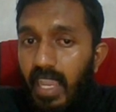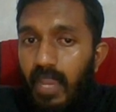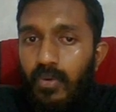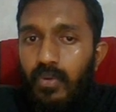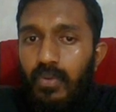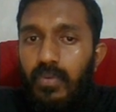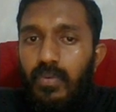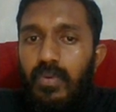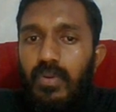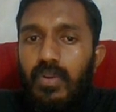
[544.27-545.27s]
have to
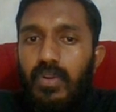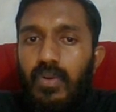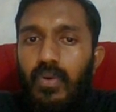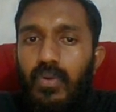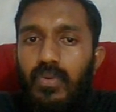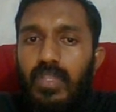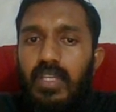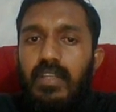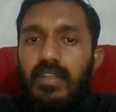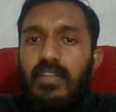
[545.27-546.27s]
go to the
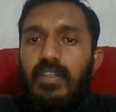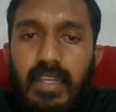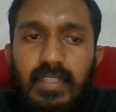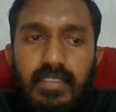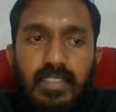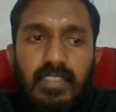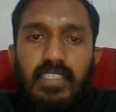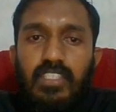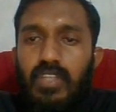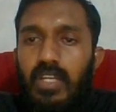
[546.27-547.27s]
h6
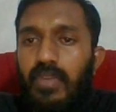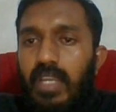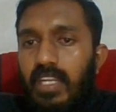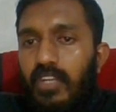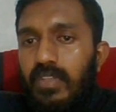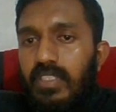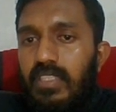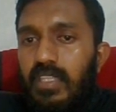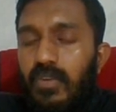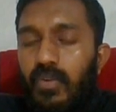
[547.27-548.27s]
square where it was
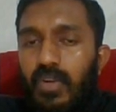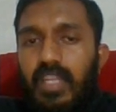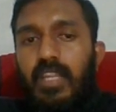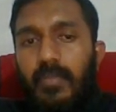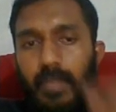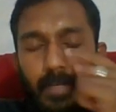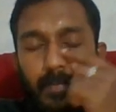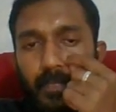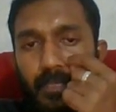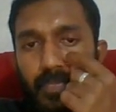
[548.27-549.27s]
already remain.
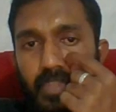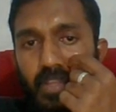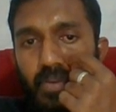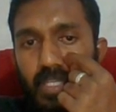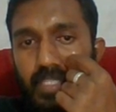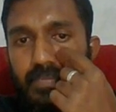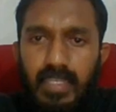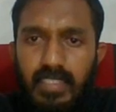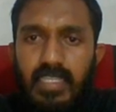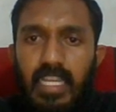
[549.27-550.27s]
Okay,
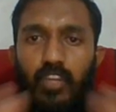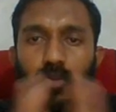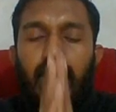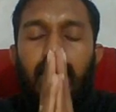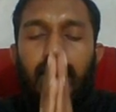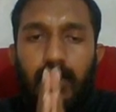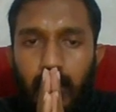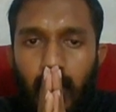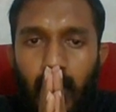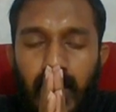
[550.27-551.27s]
let's calculate.
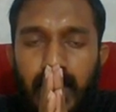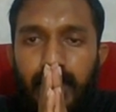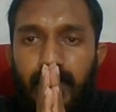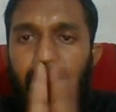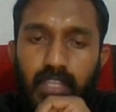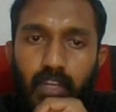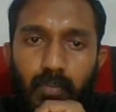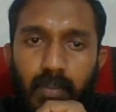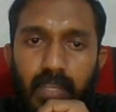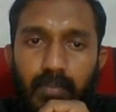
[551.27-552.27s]
Okay, without
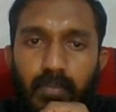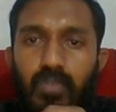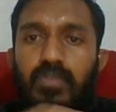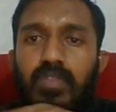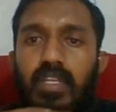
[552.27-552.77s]
playing more,